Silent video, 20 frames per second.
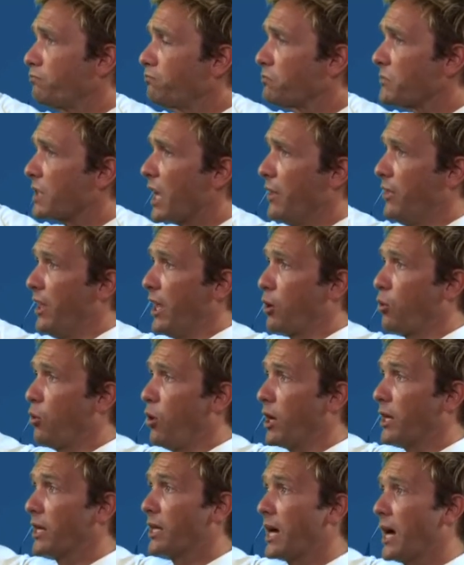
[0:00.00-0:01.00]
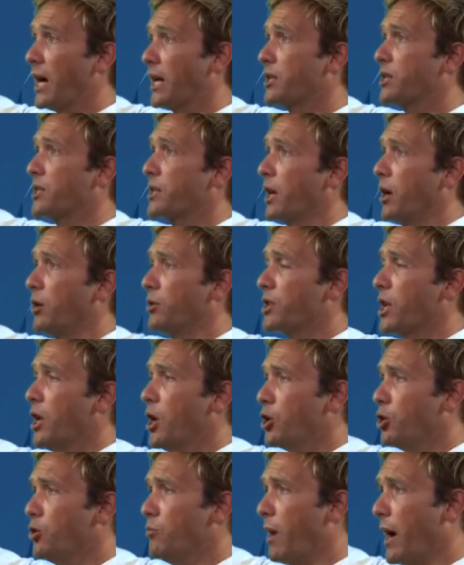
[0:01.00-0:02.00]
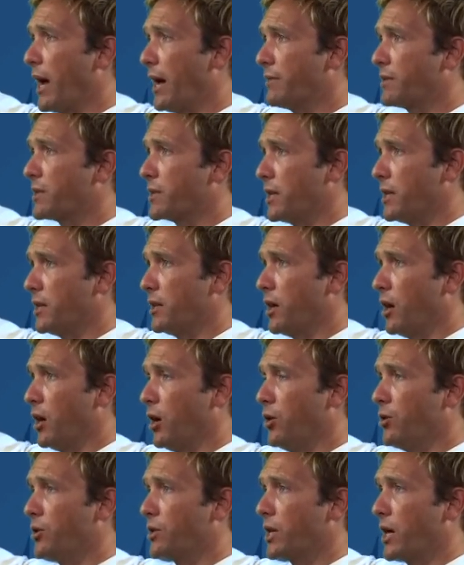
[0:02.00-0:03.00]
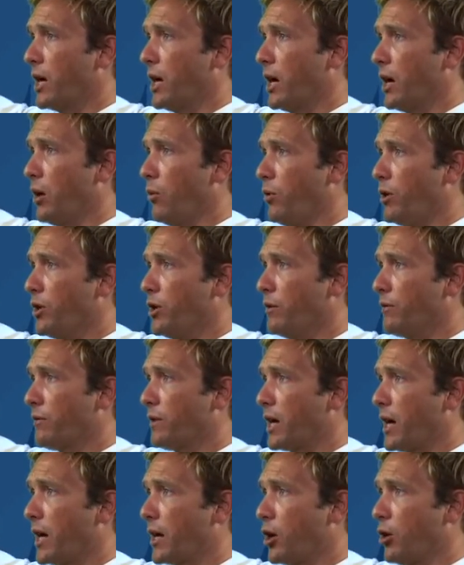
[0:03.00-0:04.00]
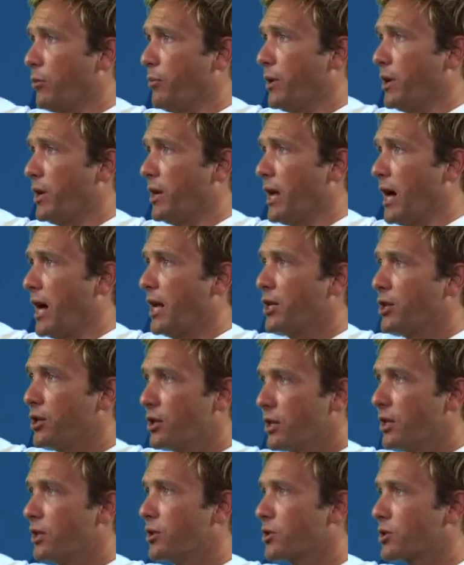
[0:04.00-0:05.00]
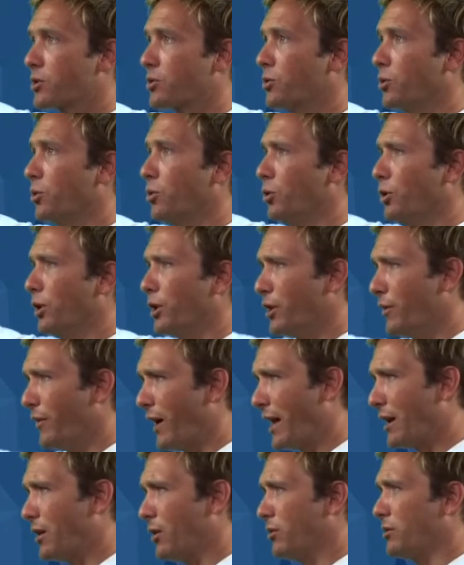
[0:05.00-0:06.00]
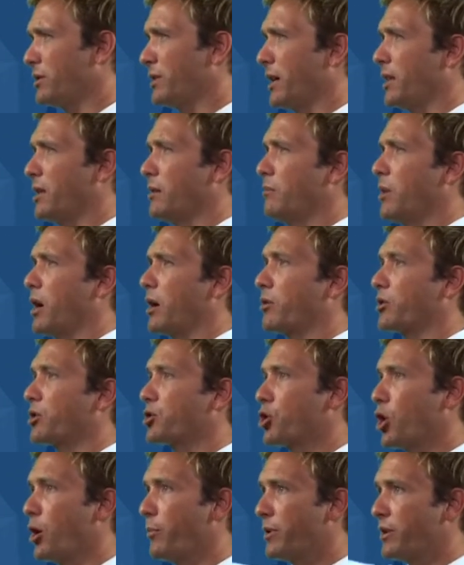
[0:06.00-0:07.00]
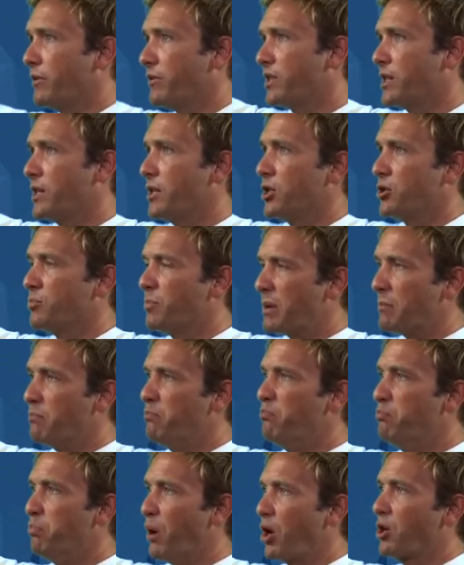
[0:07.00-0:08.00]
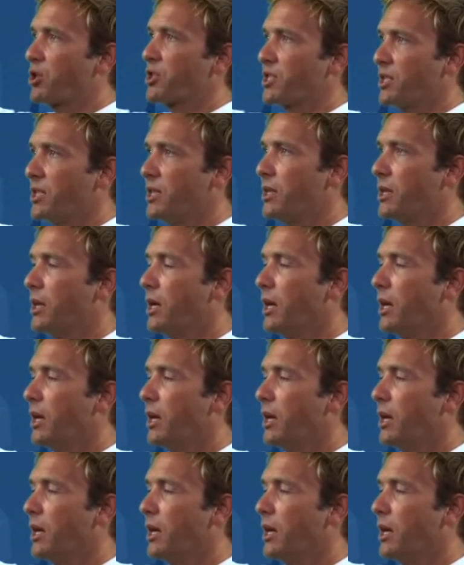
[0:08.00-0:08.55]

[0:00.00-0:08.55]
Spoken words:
And they're quite large cells. You may have seen those when you've cut open an onion in school and you've had a look down the microscope and you've seen those big boxy